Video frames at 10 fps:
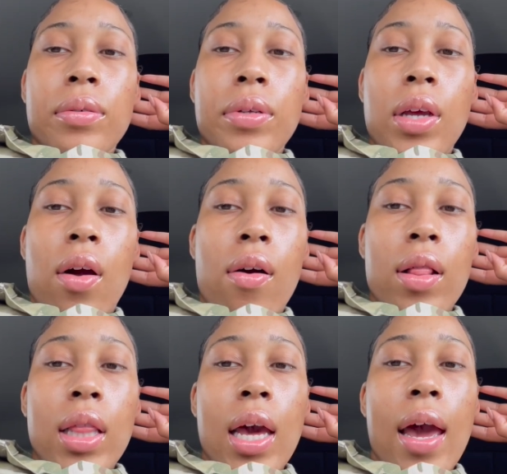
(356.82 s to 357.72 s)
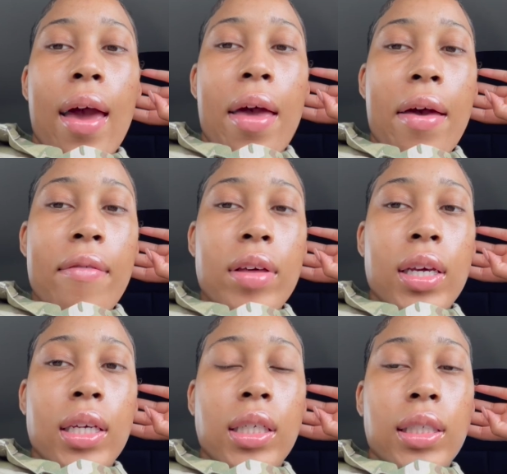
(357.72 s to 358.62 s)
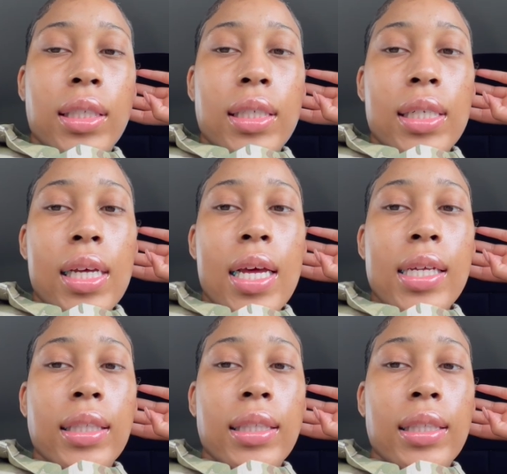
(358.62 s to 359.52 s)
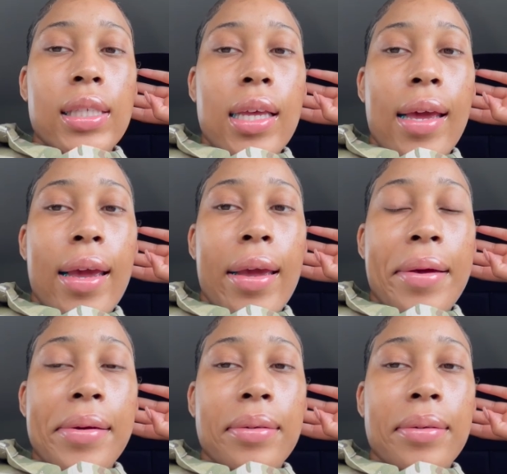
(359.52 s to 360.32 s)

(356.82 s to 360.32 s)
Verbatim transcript: Y'all have a good day.